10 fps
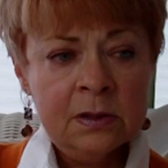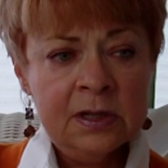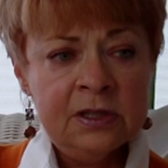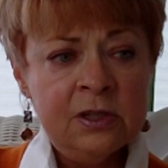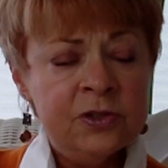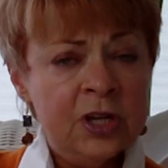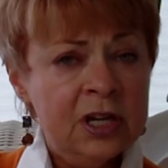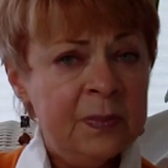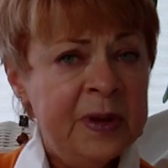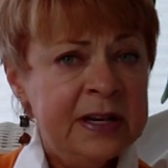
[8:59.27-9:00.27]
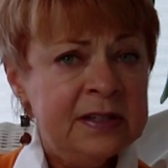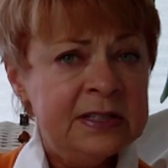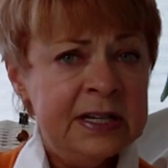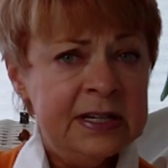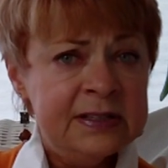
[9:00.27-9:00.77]
And you talk about
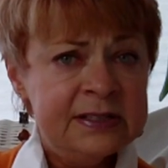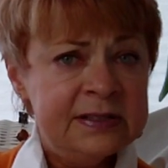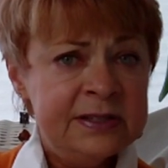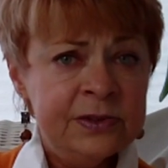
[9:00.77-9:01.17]
intense,